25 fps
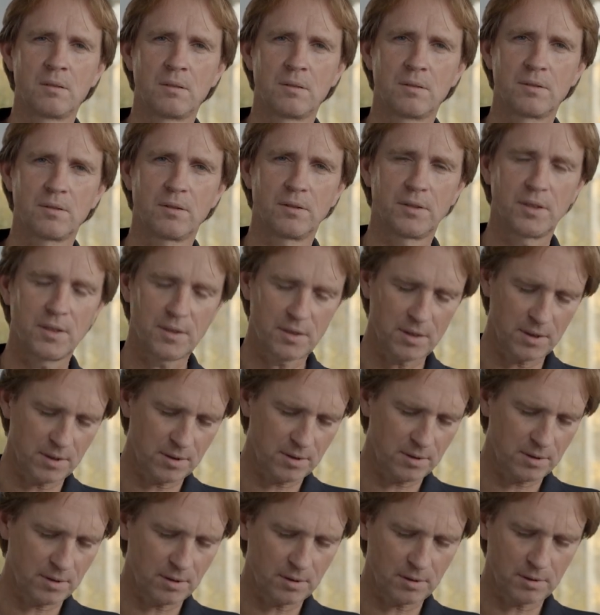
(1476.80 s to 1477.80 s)
So this
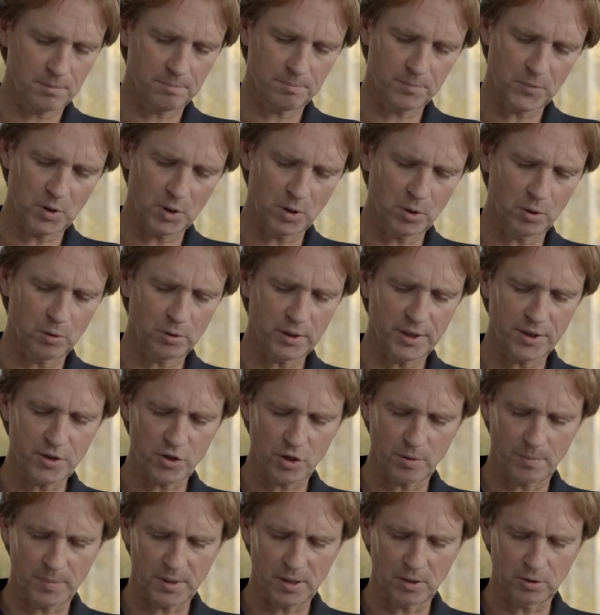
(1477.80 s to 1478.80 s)
is the
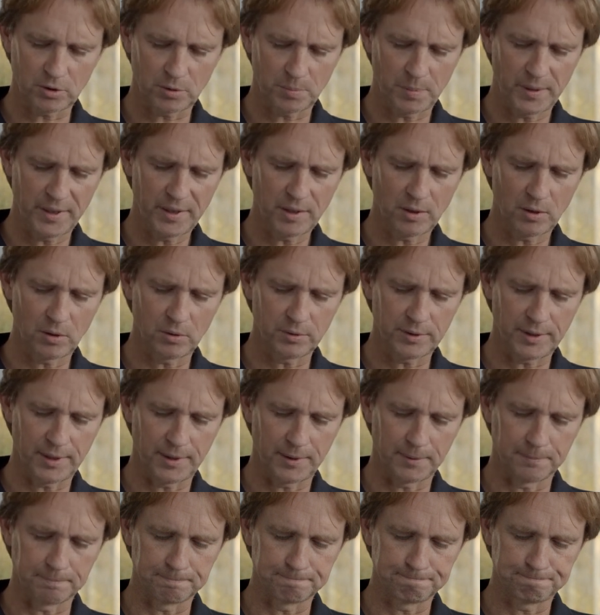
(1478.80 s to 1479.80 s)
knowledge about
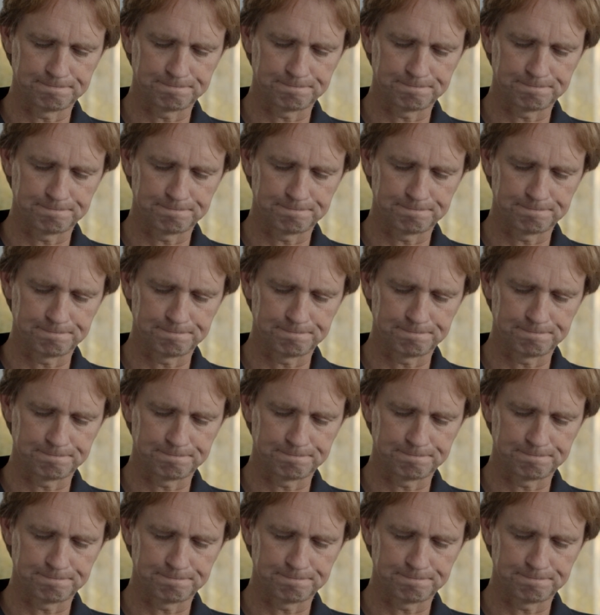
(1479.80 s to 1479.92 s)
preloading.